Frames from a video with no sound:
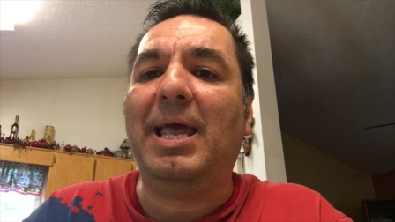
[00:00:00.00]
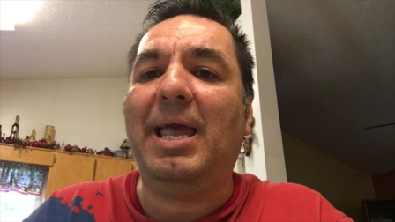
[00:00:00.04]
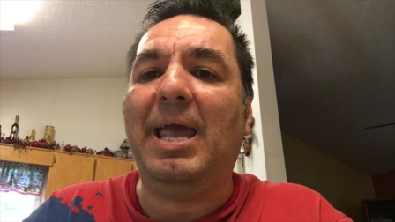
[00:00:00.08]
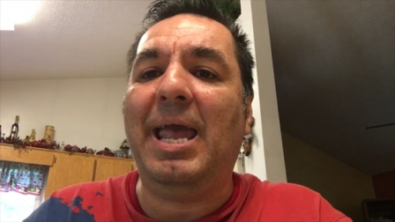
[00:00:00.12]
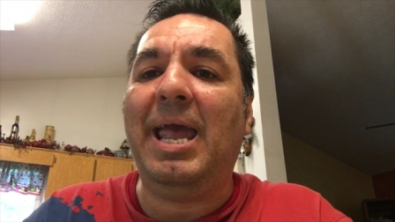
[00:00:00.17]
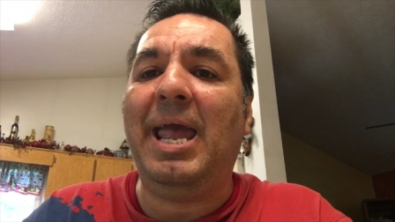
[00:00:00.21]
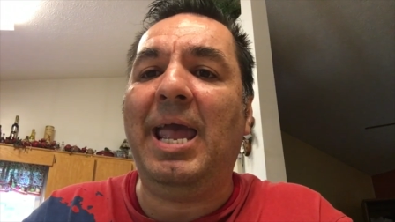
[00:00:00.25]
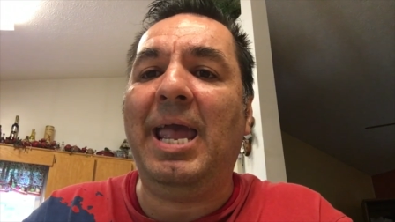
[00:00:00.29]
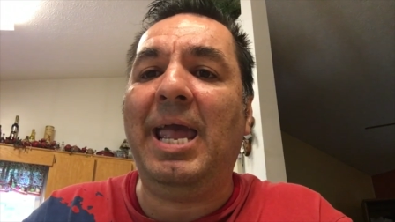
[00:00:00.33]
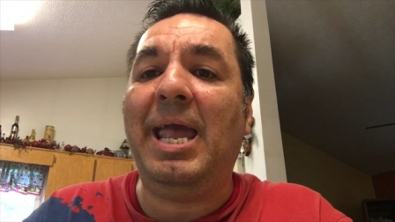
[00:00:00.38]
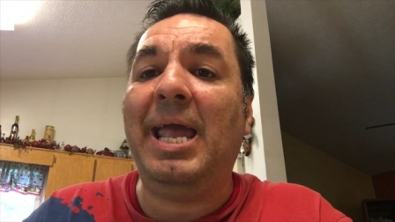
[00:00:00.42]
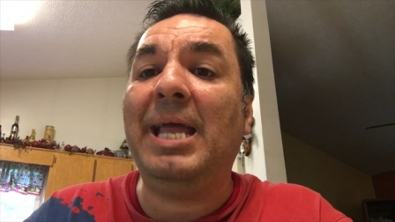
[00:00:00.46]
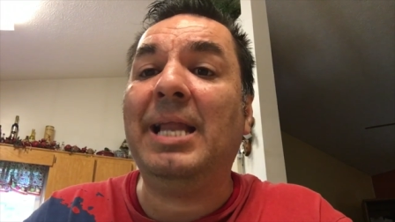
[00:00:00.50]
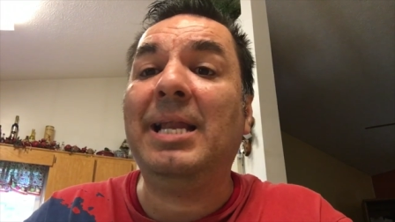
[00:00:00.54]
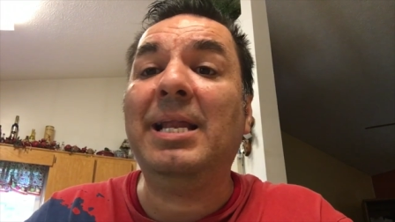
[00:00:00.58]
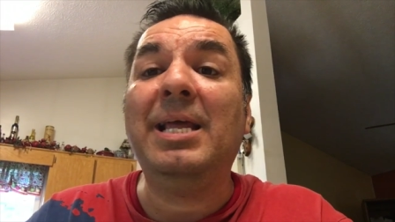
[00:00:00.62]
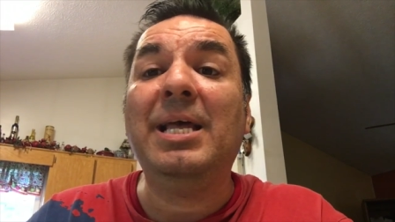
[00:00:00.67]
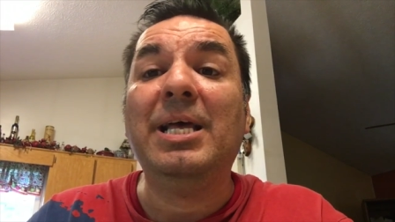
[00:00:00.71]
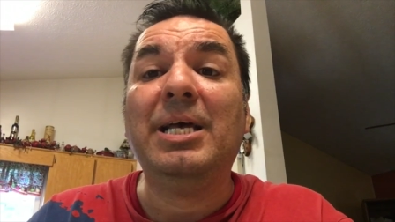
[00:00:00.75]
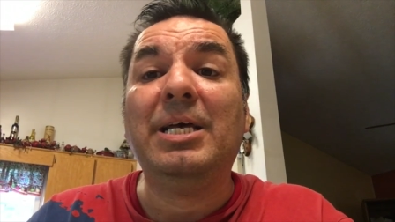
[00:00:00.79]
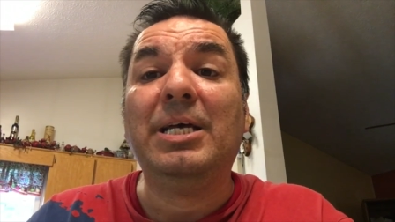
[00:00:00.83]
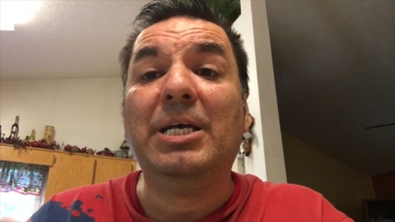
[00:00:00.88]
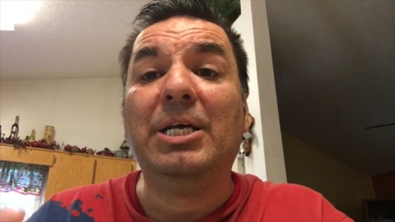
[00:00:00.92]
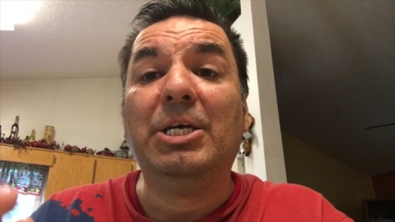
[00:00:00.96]
and
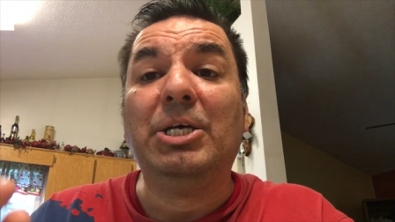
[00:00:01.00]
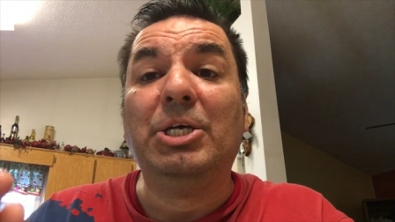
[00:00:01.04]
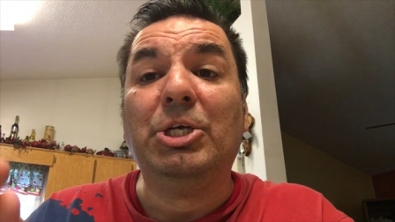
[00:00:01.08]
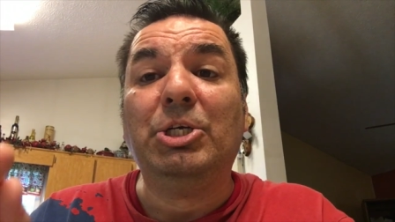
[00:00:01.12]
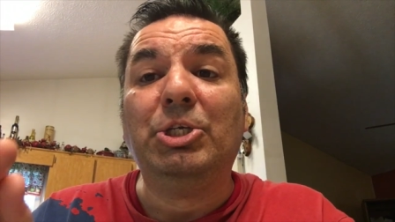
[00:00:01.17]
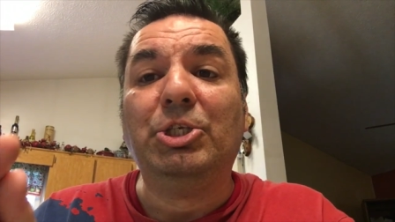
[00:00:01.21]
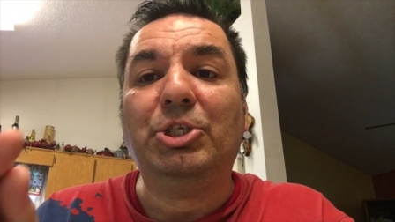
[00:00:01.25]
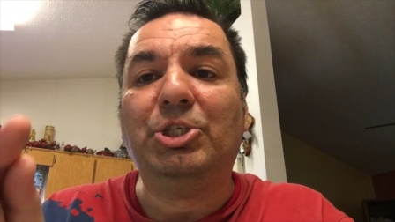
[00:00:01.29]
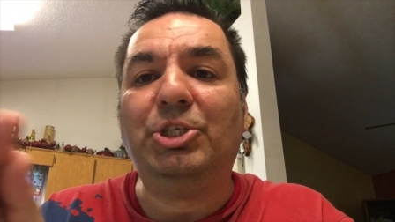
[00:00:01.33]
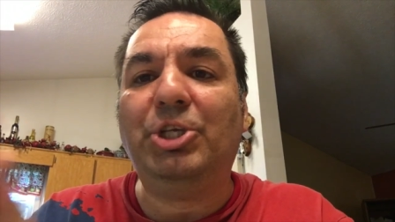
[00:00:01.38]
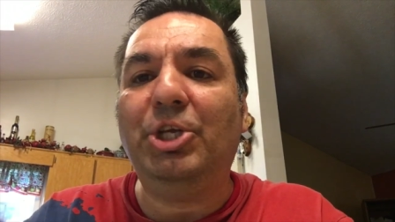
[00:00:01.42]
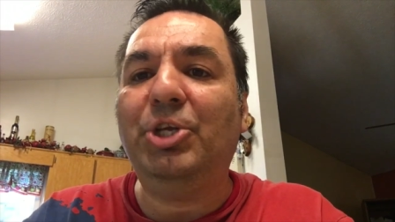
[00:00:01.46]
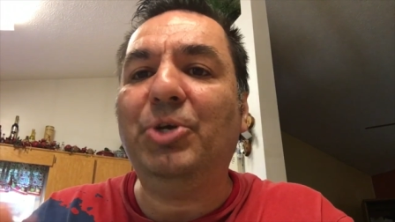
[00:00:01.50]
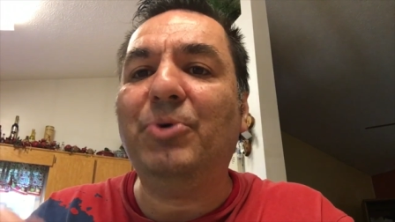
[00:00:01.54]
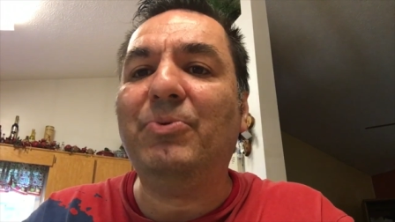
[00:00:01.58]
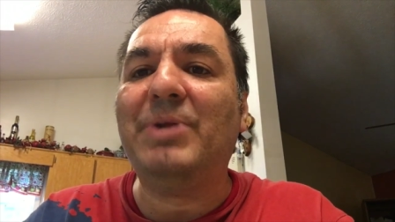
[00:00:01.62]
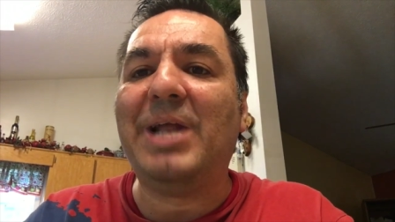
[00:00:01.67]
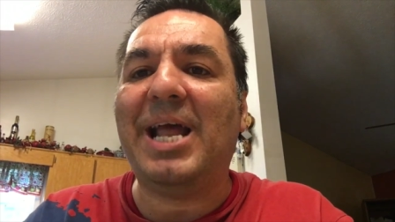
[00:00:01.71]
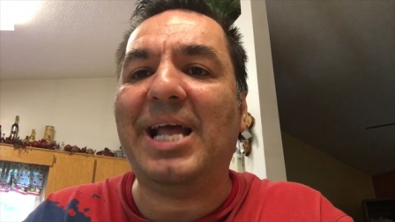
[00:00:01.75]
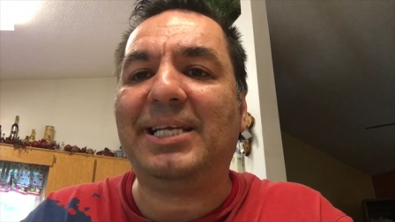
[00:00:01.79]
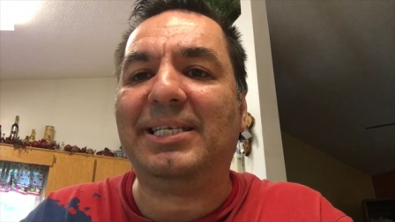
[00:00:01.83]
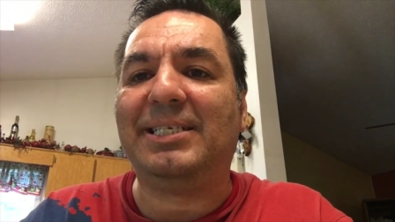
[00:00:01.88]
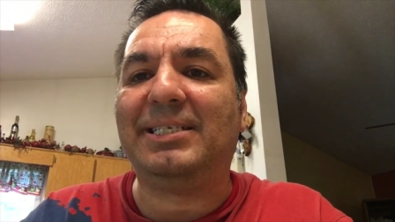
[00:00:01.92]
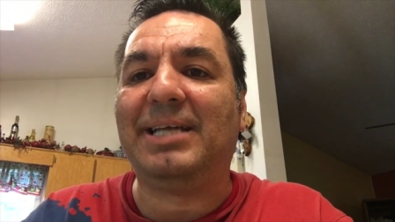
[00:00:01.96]
see you
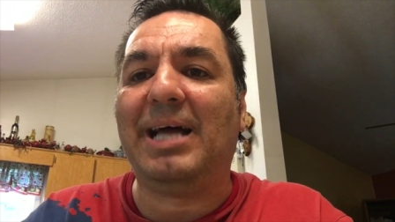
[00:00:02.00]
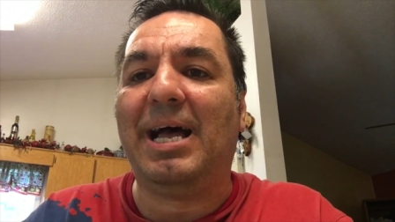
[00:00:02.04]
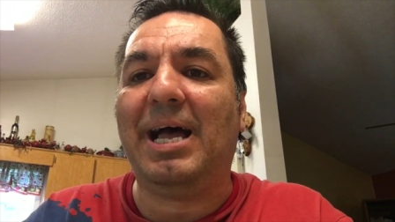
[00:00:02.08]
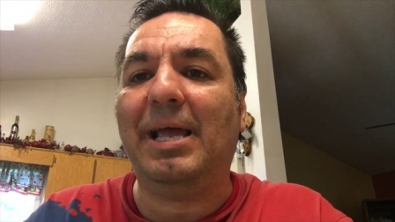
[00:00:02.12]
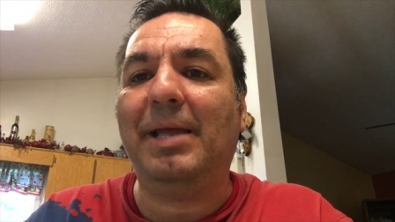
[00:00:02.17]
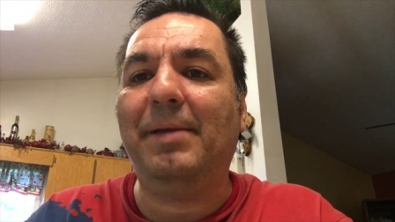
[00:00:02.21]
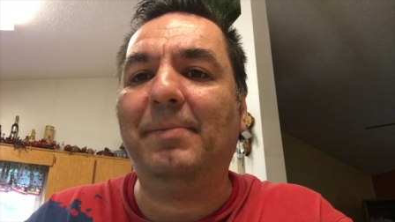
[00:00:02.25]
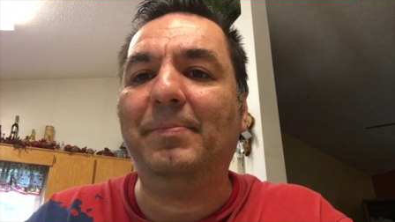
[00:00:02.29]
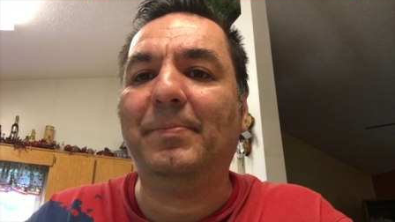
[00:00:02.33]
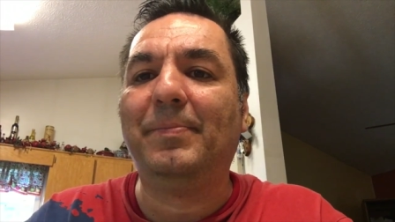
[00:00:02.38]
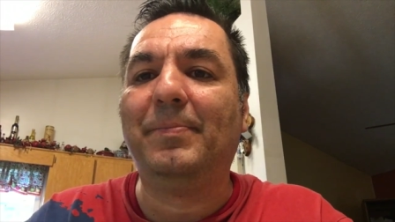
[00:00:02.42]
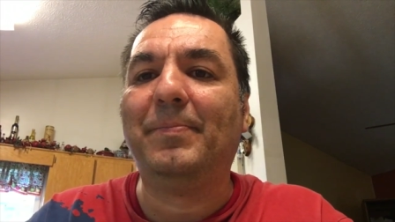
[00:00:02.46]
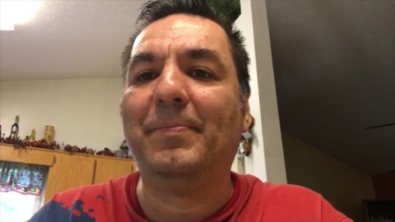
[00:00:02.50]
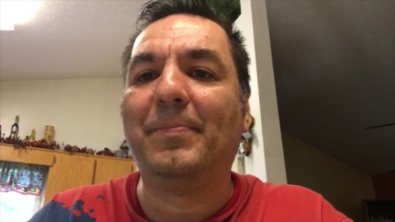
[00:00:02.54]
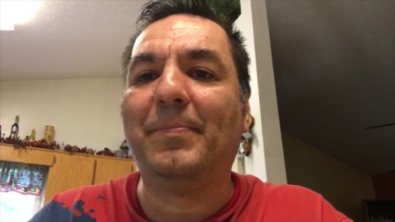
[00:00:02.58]
next time.